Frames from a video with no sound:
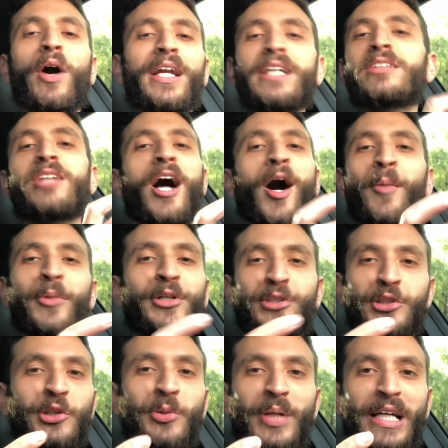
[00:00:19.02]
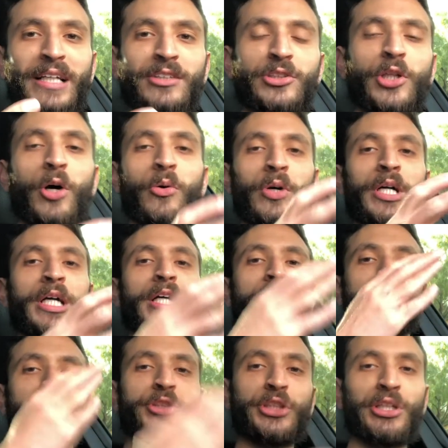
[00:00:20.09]
is Hummer doing? So
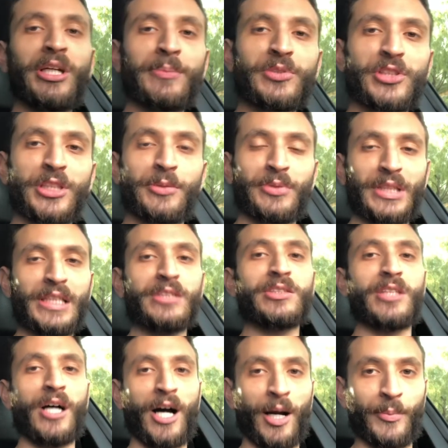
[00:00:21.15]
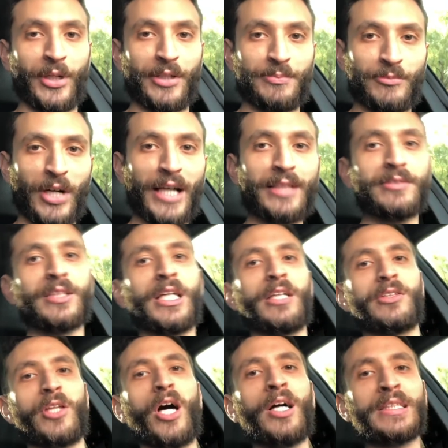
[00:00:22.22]
GMC released the Hummer, right?
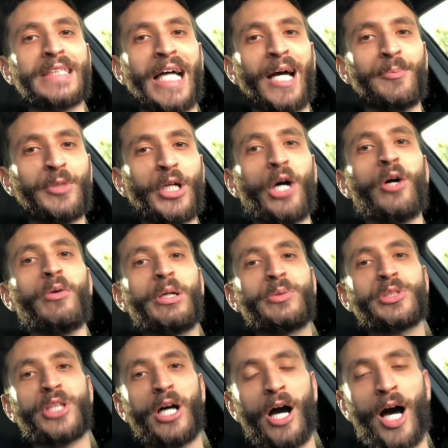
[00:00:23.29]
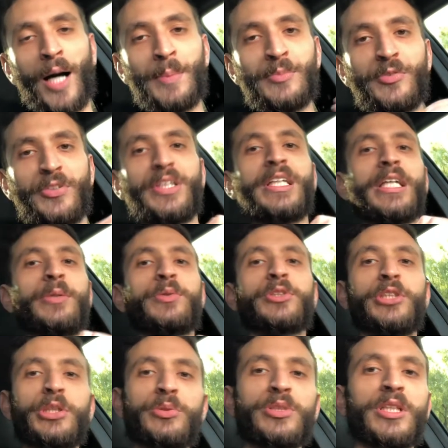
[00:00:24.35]
Long time ago, it was the Humvee. It
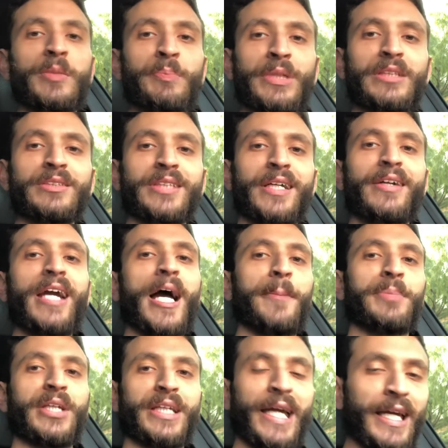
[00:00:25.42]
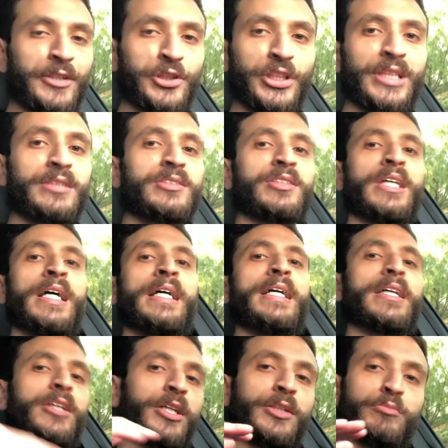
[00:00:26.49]
was used in military applications,
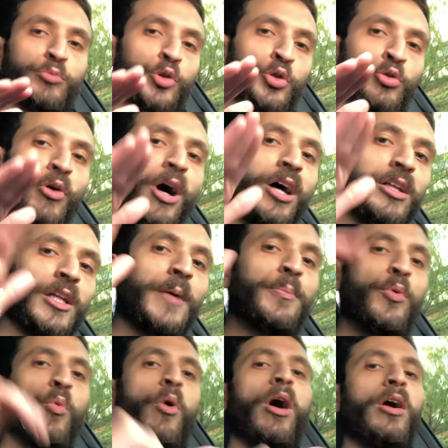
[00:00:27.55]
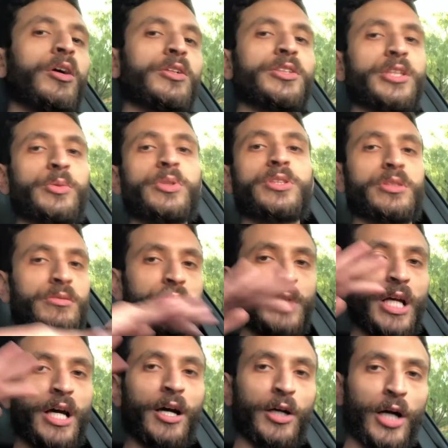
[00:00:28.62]
could crawl up walls. It was
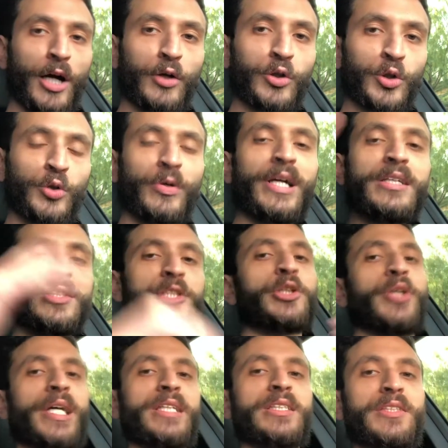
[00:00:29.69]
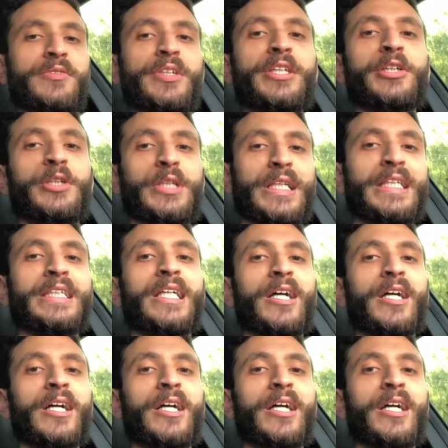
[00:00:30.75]
a crazy vehicle in and of